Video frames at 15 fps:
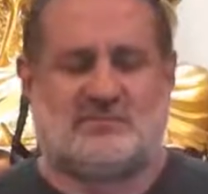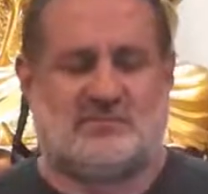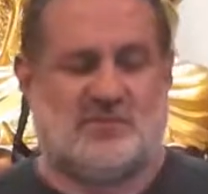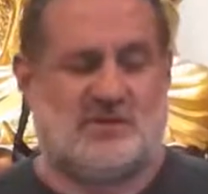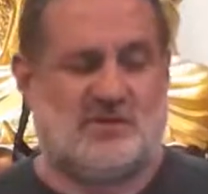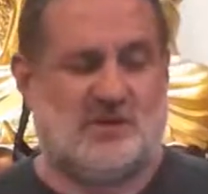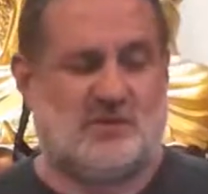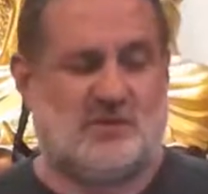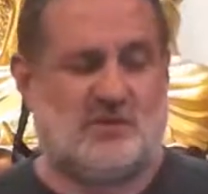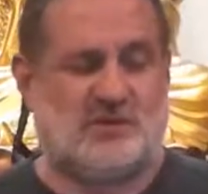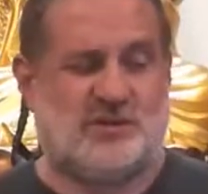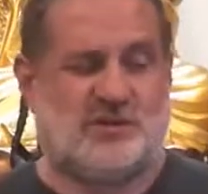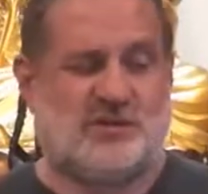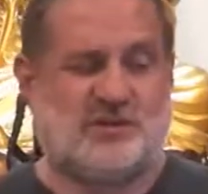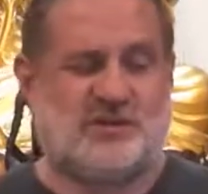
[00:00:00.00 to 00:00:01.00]
So we'll
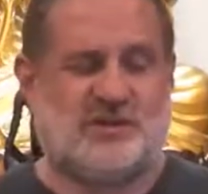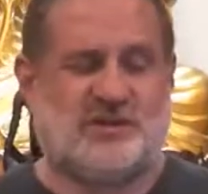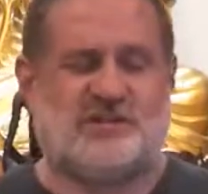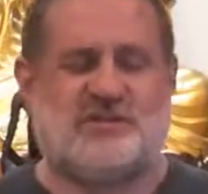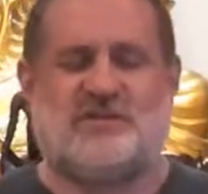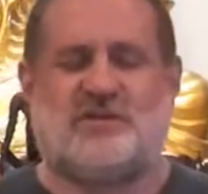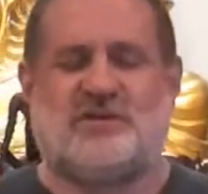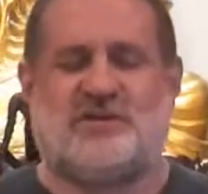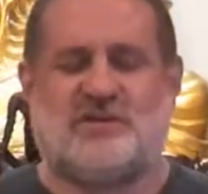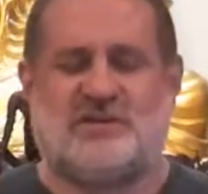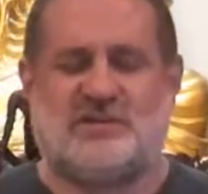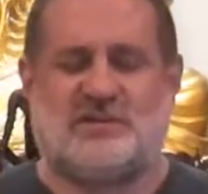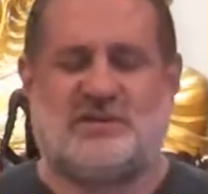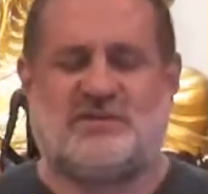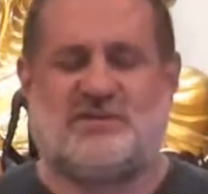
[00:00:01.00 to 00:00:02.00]
do this just
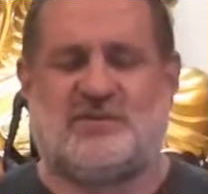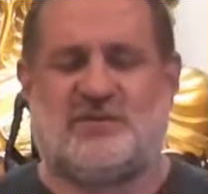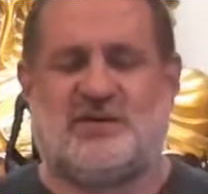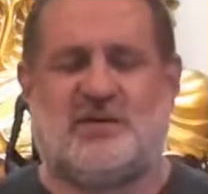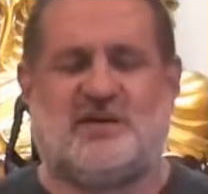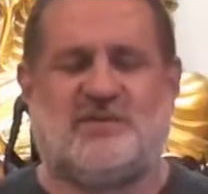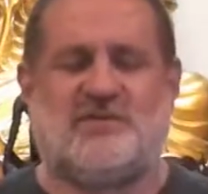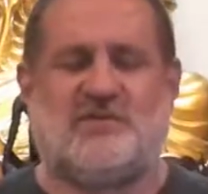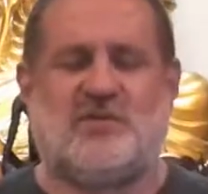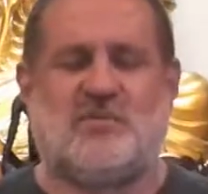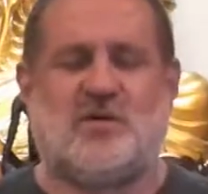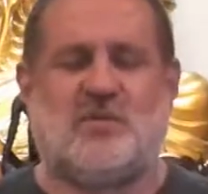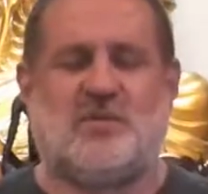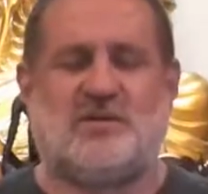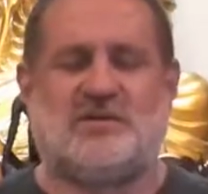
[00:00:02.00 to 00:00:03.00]
for another few
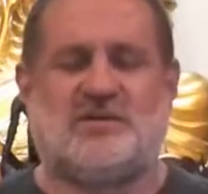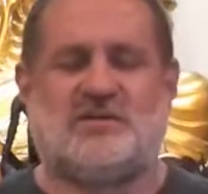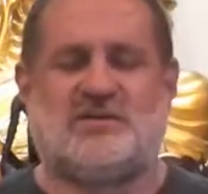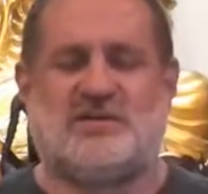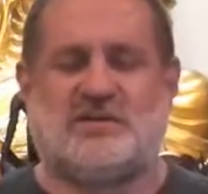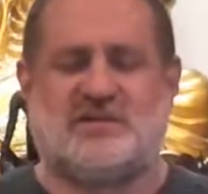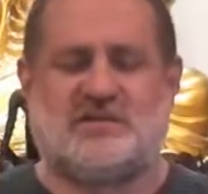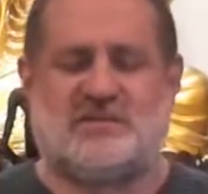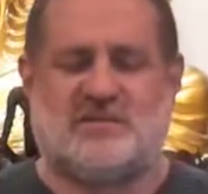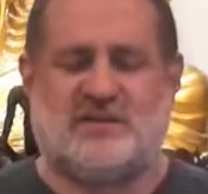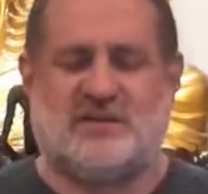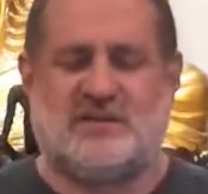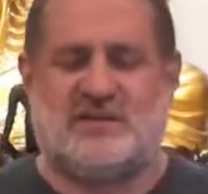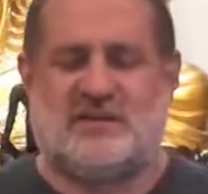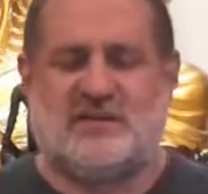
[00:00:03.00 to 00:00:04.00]
moments. So just
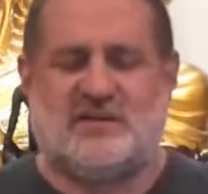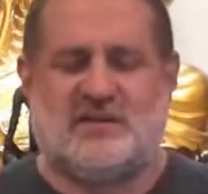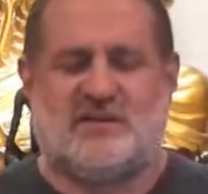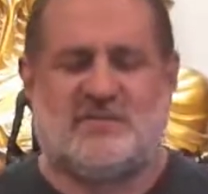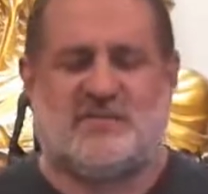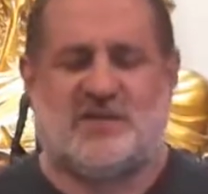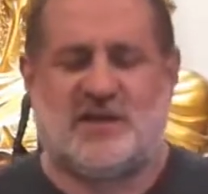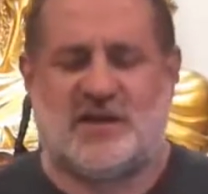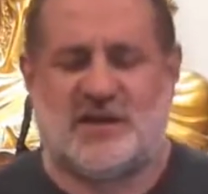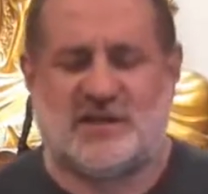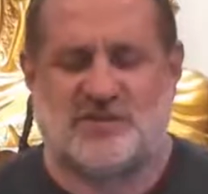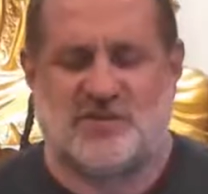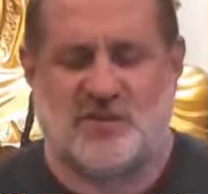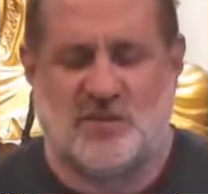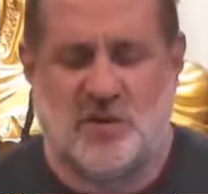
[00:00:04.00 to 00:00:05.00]
for the
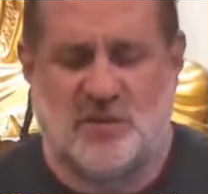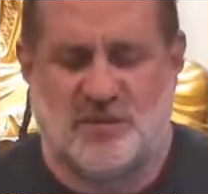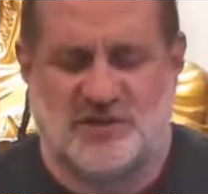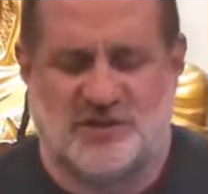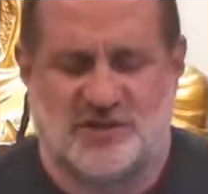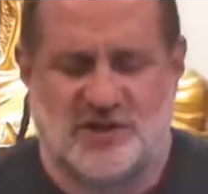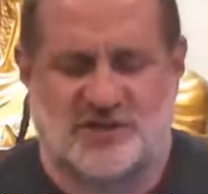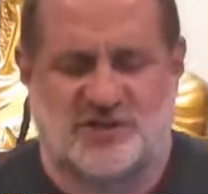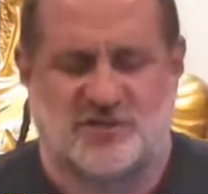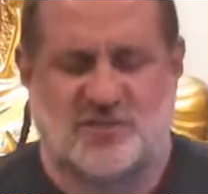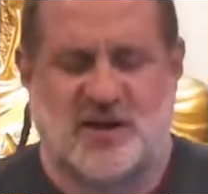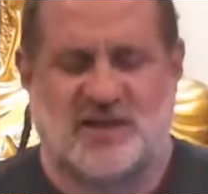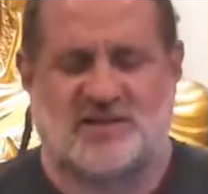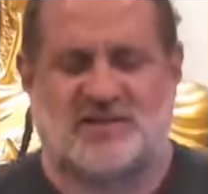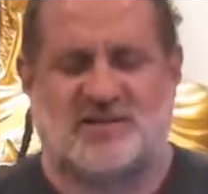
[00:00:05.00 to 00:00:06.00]
next few moments, just
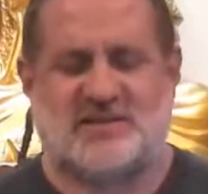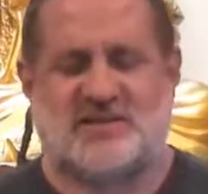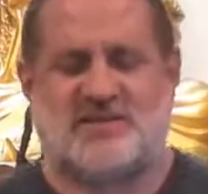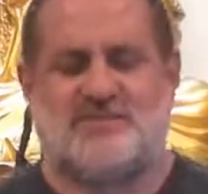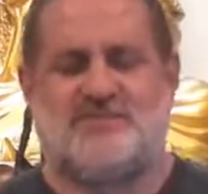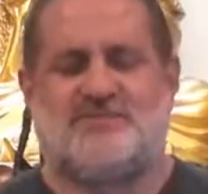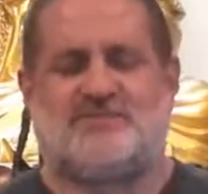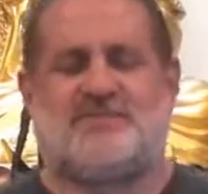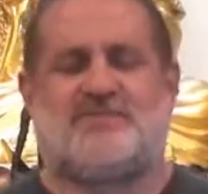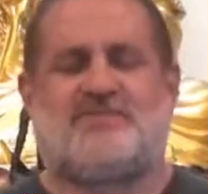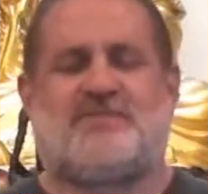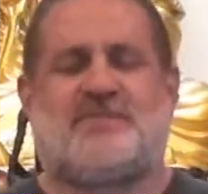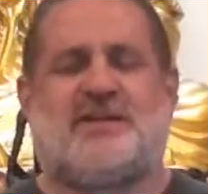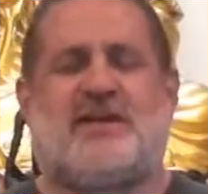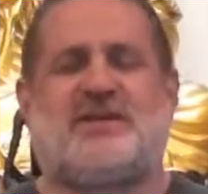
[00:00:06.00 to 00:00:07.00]
rest
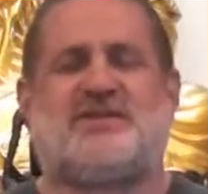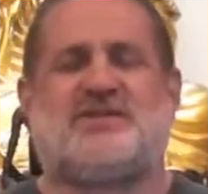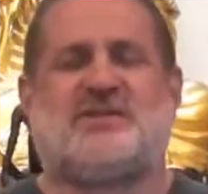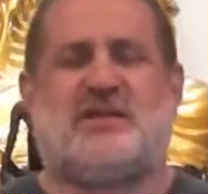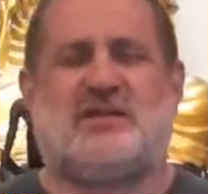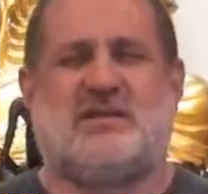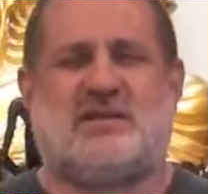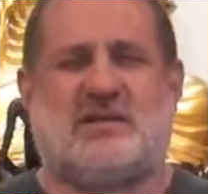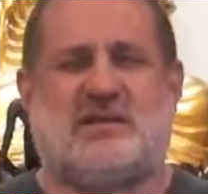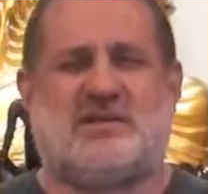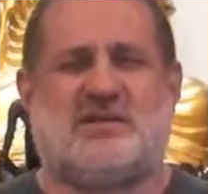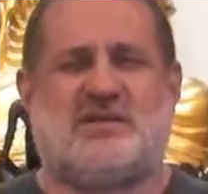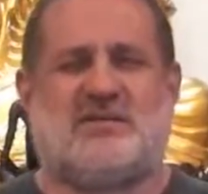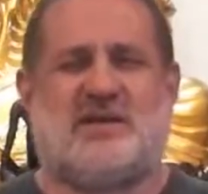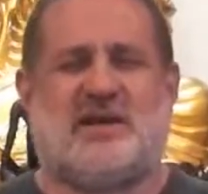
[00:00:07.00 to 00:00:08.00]
as gently
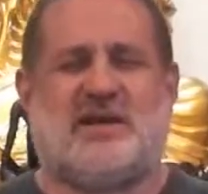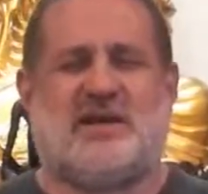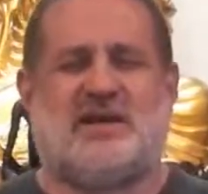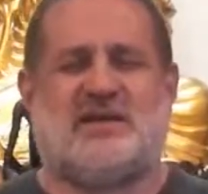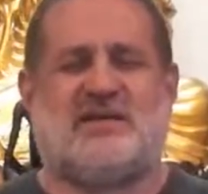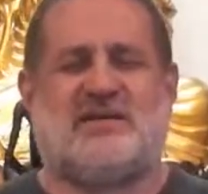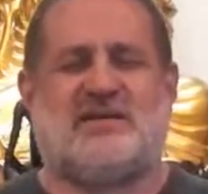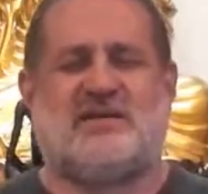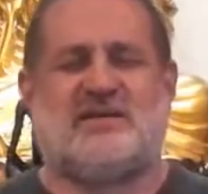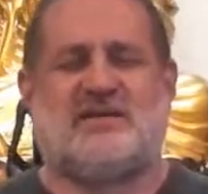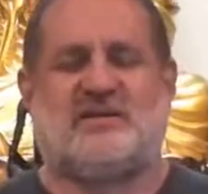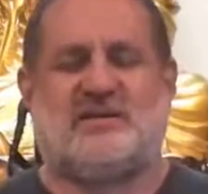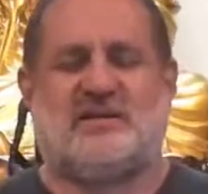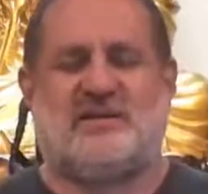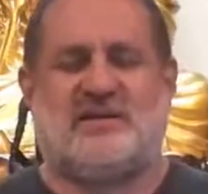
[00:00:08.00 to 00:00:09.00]
as you can
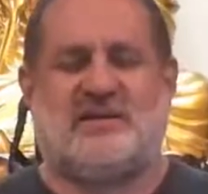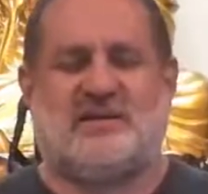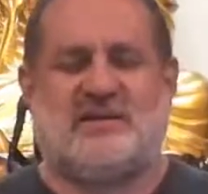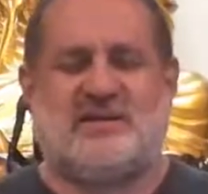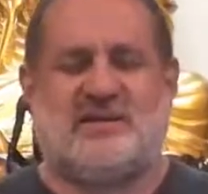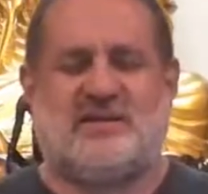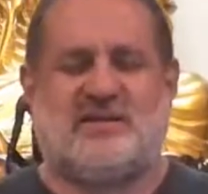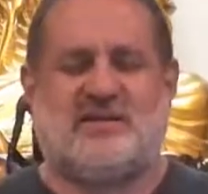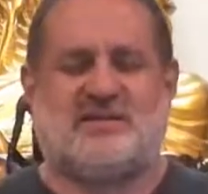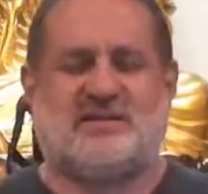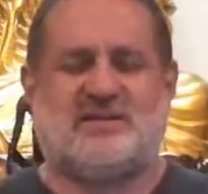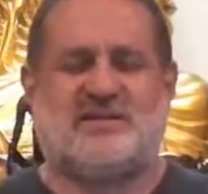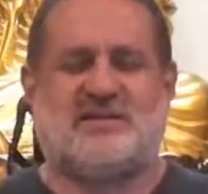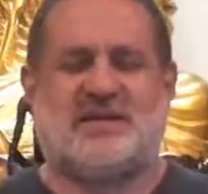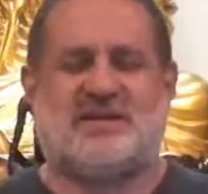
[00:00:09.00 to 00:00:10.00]
in the
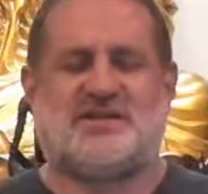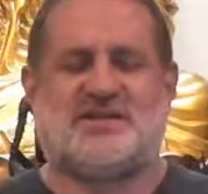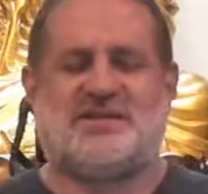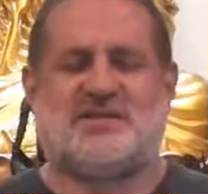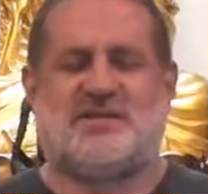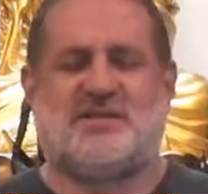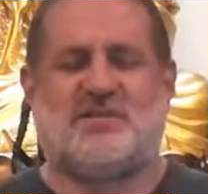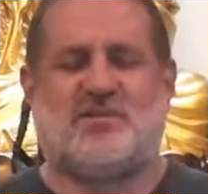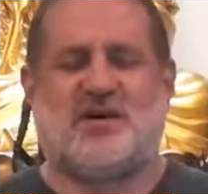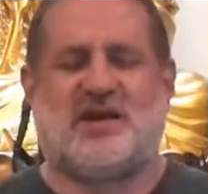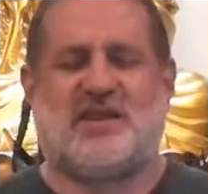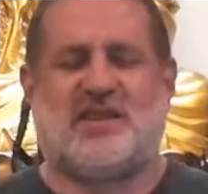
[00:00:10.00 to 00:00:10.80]
sensations of the breath.